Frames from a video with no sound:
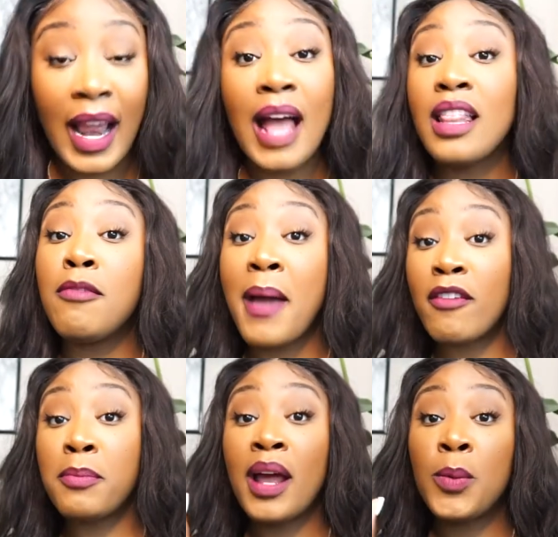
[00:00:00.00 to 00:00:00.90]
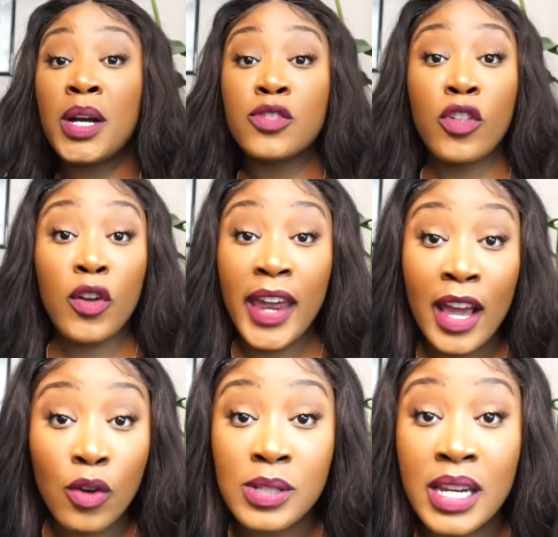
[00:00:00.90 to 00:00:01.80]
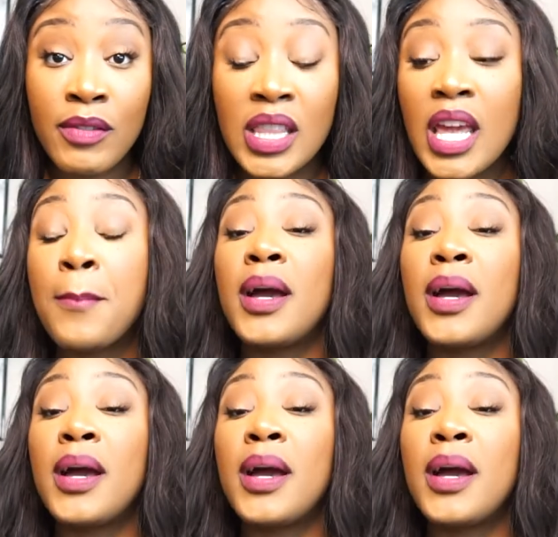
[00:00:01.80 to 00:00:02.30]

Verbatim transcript: Like, I love Bath Body Works for their candles and everything,